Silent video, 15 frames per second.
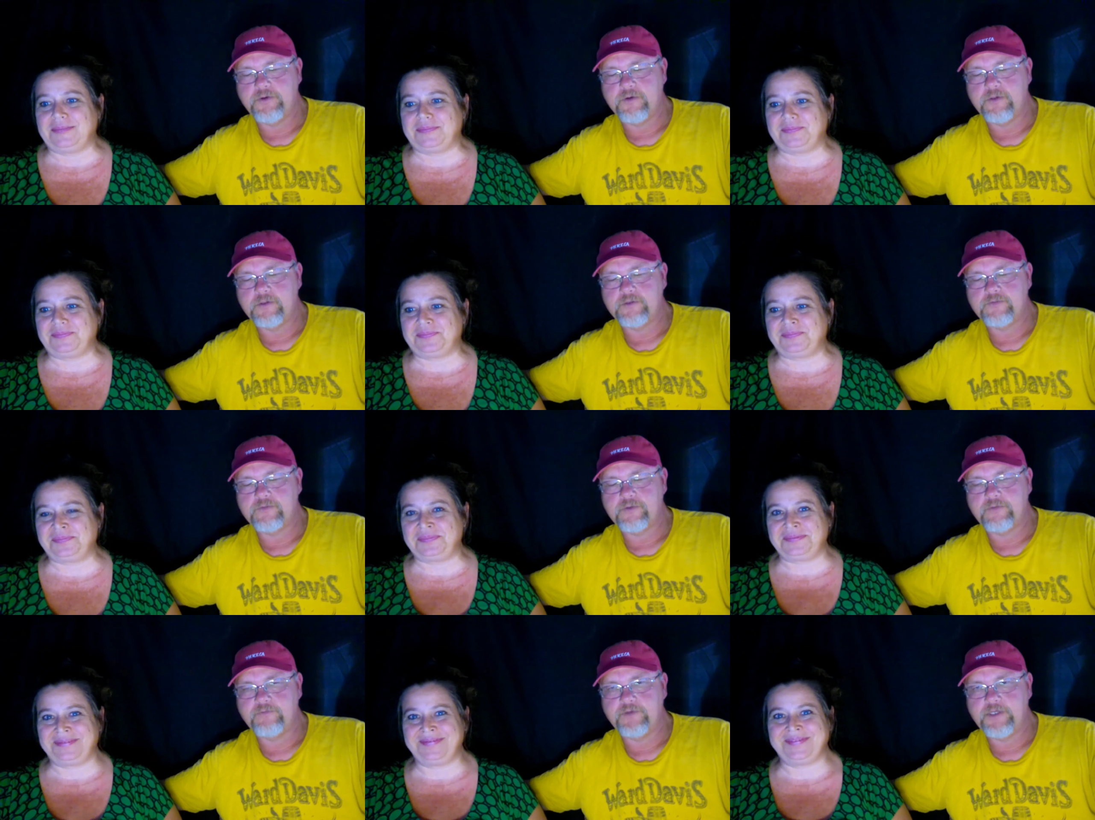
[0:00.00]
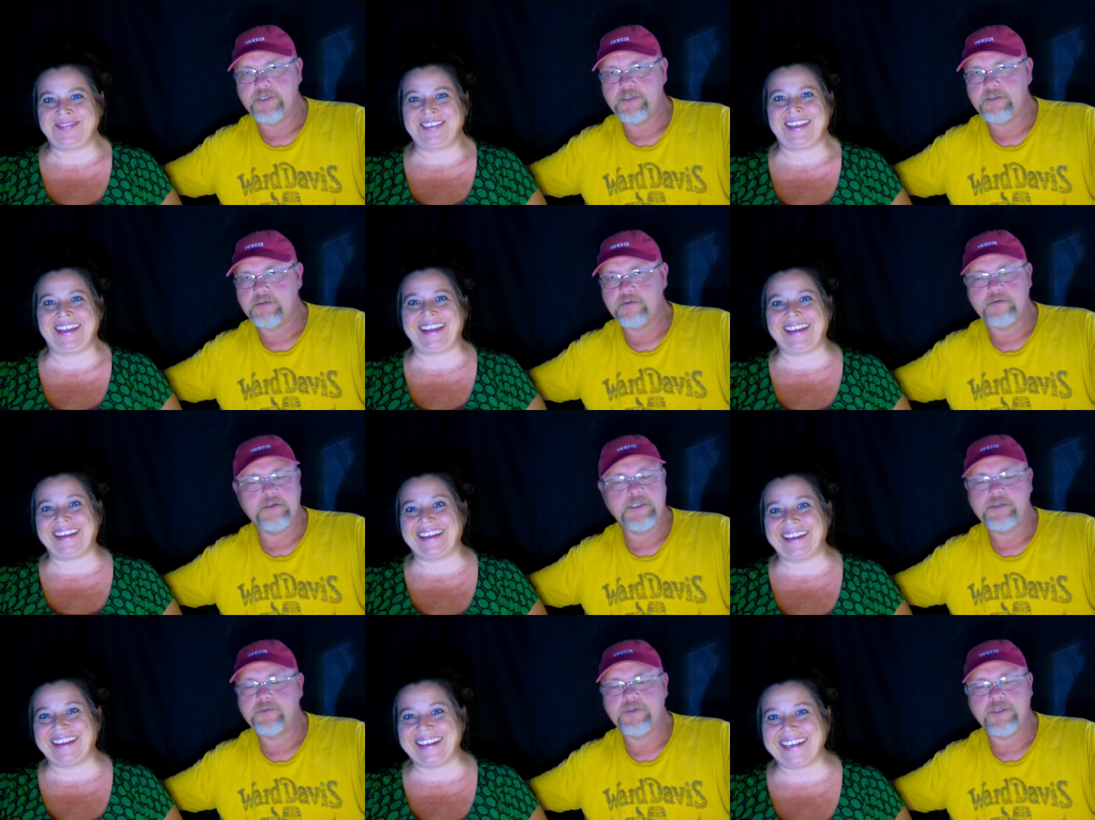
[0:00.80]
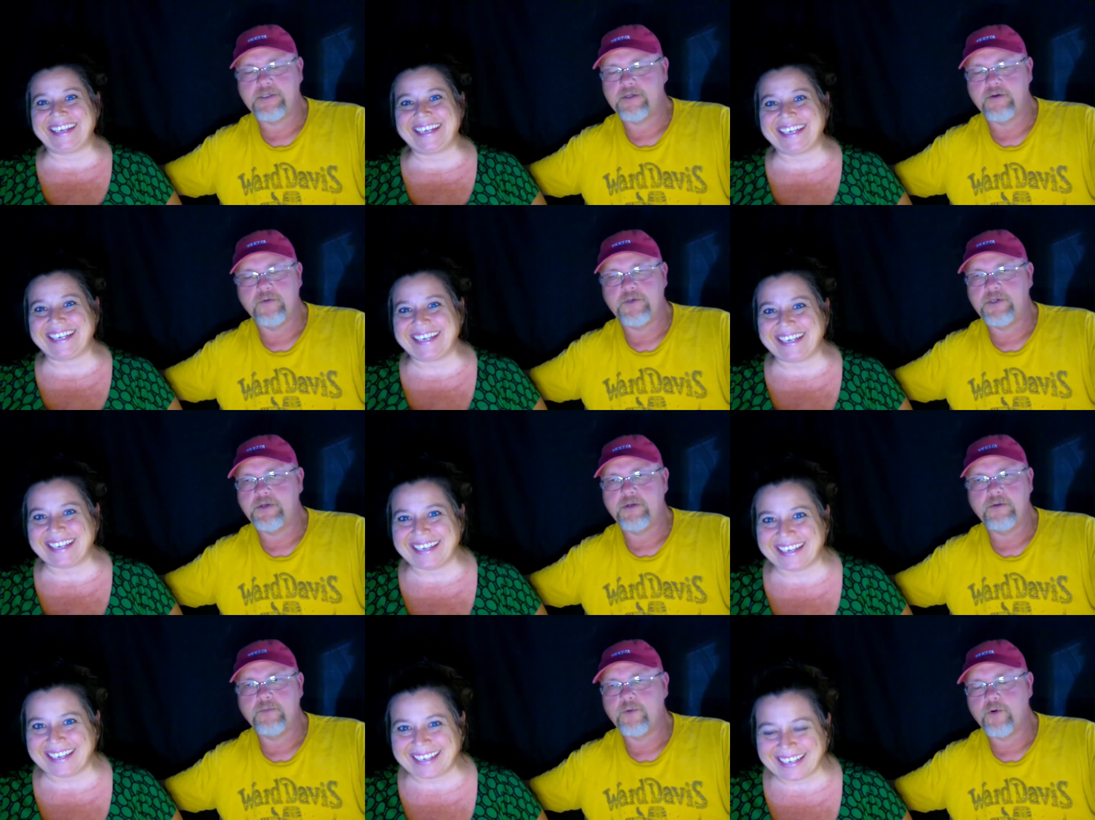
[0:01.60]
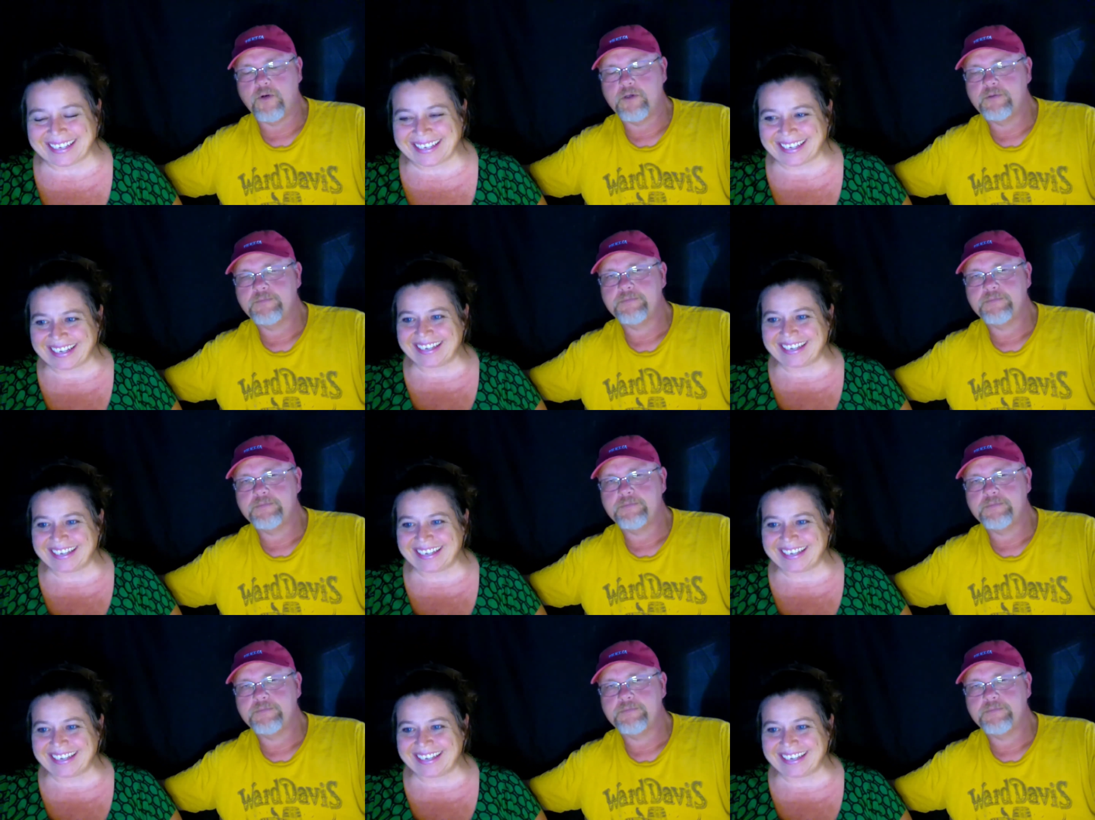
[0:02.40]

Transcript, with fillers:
Speaker 1: yards from the vehicle and he wasn't going no more.